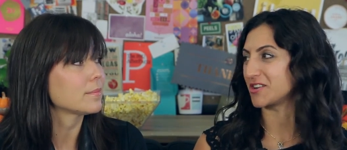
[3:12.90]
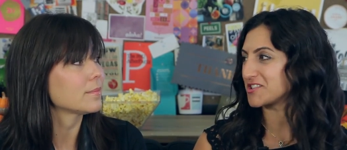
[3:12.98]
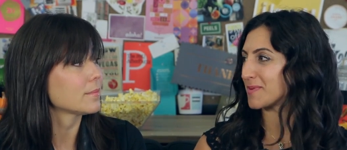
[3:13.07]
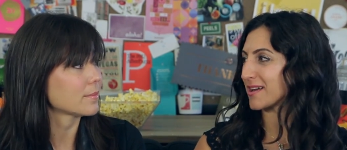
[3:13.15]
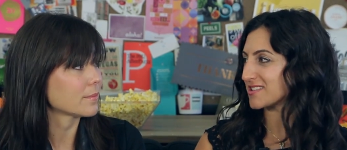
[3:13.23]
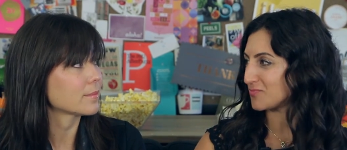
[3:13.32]

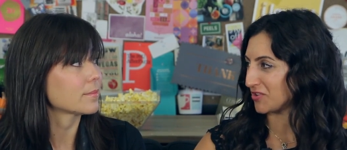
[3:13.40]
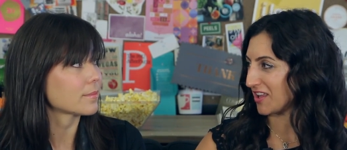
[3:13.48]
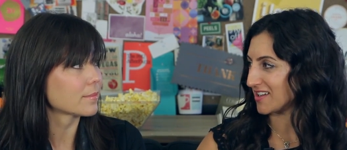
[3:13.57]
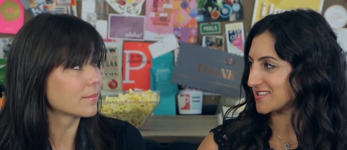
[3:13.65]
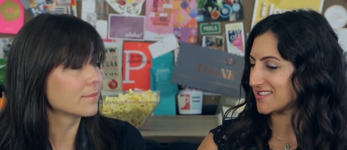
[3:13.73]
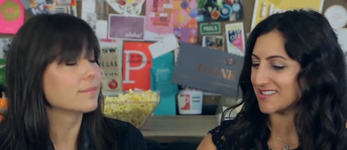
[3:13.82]
Speaker 1: Birchbox
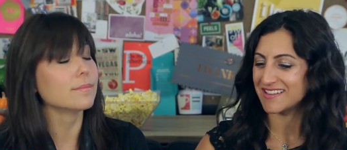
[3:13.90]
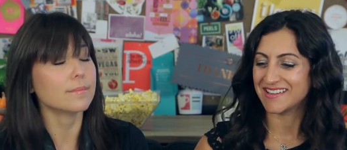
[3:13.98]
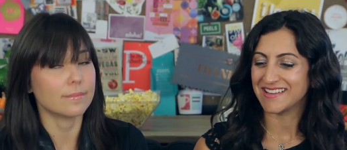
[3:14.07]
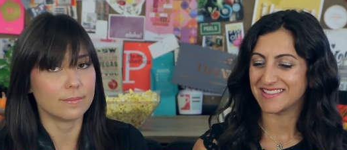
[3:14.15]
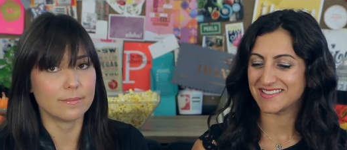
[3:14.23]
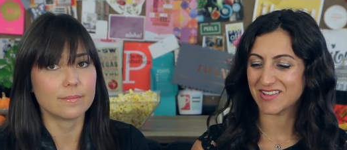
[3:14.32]
Plus.
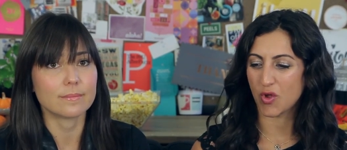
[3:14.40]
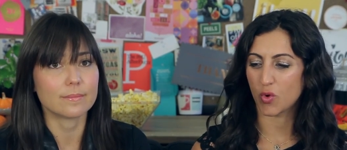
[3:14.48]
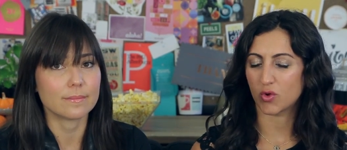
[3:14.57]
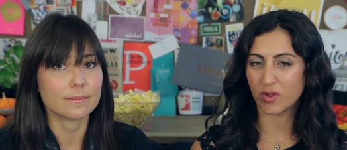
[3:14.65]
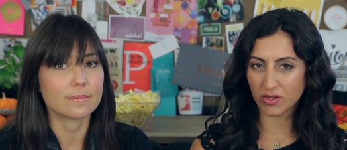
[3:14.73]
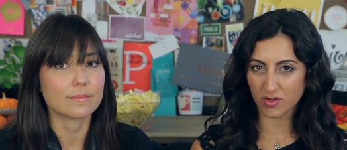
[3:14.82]
So
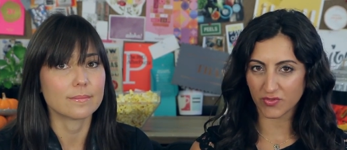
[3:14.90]
quick